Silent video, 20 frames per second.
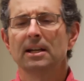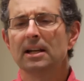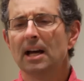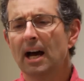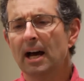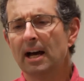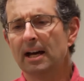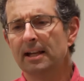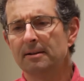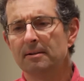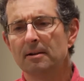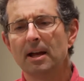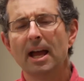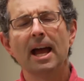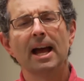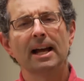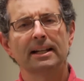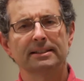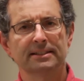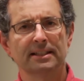on
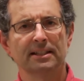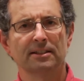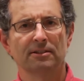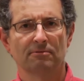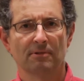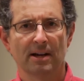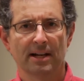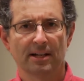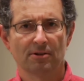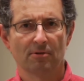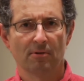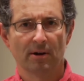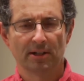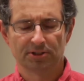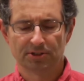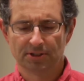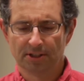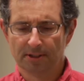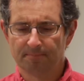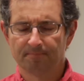asking the right
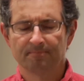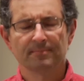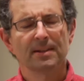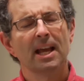question.